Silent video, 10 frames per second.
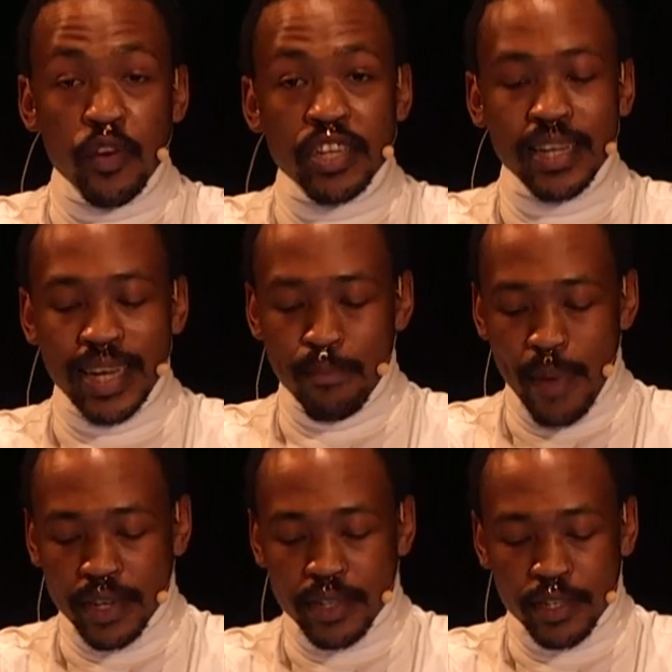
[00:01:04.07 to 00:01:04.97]
originally
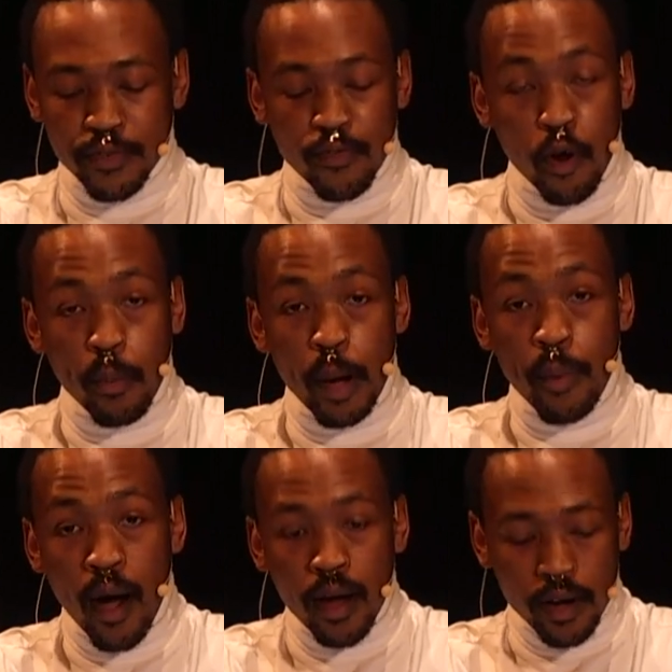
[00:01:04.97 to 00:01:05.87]
meant to form a
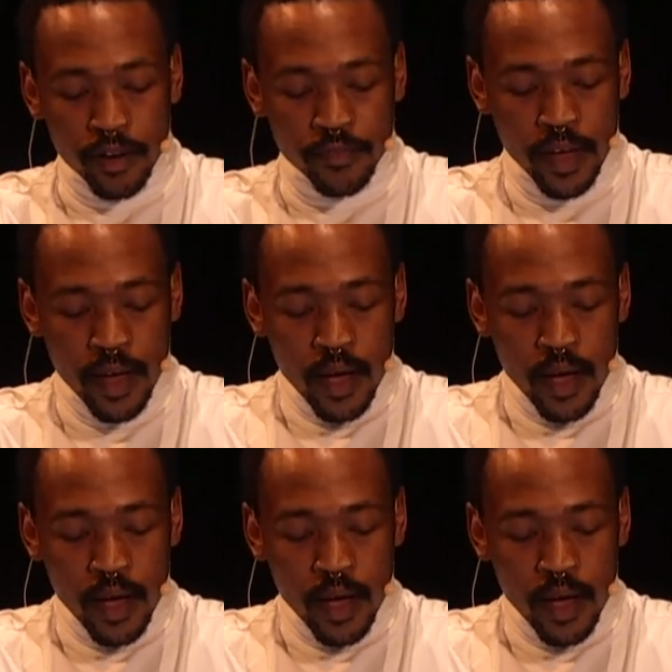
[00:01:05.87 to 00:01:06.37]
part of